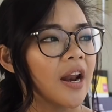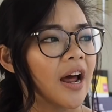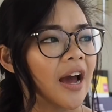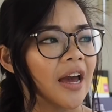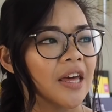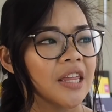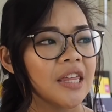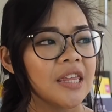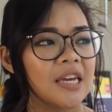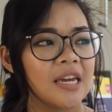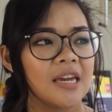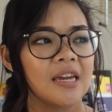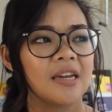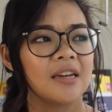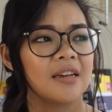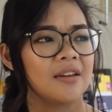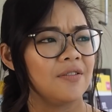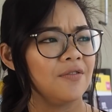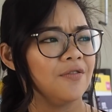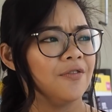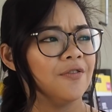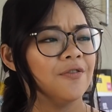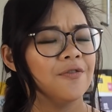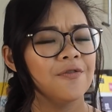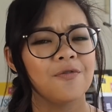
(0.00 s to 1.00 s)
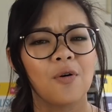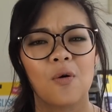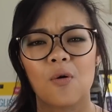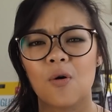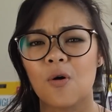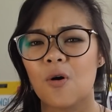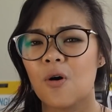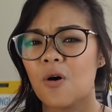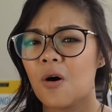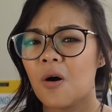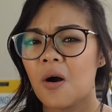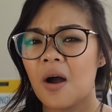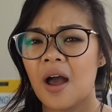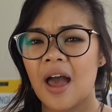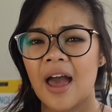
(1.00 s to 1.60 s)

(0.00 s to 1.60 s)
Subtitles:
I think 4